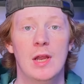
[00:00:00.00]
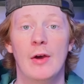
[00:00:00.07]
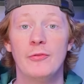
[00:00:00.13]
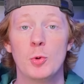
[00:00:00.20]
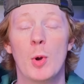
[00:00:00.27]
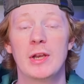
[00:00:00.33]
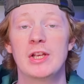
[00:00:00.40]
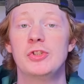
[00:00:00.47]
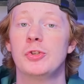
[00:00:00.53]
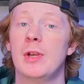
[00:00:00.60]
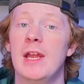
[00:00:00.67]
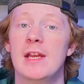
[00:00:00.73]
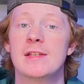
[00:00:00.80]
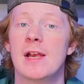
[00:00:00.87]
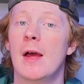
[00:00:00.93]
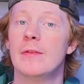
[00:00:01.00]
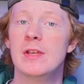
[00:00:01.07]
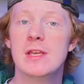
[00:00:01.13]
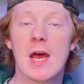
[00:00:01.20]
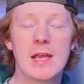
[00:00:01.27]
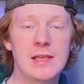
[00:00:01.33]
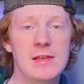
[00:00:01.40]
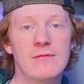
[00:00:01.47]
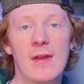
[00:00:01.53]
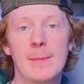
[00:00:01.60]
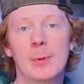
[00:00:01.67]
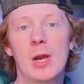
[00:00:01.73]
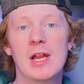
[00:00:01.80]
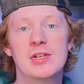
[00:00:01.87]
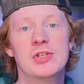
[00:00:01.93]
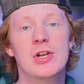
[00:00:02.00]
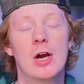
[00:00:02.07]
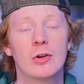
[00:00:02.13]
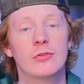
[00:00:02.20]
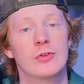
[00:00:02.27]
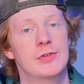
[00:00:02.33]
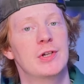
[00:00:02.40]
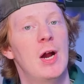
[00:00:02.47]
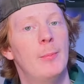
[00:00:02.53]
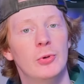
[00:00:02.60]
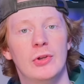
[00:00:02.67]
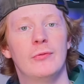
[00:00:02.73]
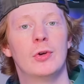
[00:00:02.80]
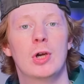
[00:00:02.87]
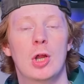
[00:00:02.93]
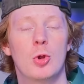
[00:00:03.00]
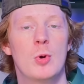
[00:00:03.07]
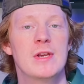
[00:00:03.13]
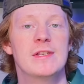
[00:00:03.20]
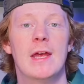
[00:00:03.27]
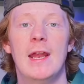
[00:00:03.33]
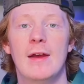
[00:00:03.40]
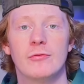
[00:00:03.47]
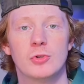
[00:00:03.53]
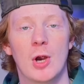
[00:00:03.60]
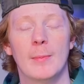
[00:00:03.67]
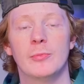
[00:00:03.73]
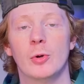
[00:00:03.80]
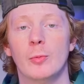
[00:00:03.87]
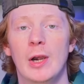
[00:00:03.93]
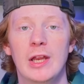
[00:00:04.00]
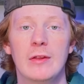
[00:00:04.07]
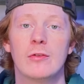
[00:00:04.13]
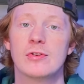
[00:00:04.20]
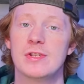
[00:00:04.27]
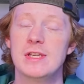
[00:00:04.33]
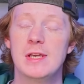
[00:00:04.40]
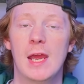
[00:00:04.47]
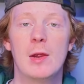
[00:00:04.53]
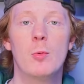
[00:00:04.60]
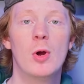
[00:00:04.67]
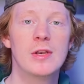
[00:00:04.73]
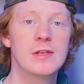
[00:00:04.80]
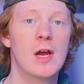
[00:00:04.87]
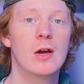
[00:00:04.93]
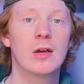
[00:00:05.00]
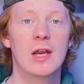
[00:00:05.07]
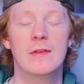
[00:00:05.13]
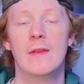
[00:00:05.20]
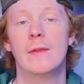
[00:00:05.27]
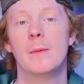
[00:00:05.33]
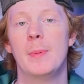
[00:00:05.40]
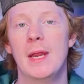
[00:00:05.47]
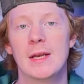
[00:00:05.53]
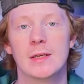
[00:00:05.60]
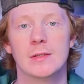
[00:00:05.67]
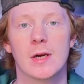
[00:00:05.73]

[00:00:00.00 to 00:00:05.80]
Now, if you wanna get your hands on the Nike Vapor Edge Dunk, there's a couple different colorways that have dropped already. There's the K1 Dunk and then the Panda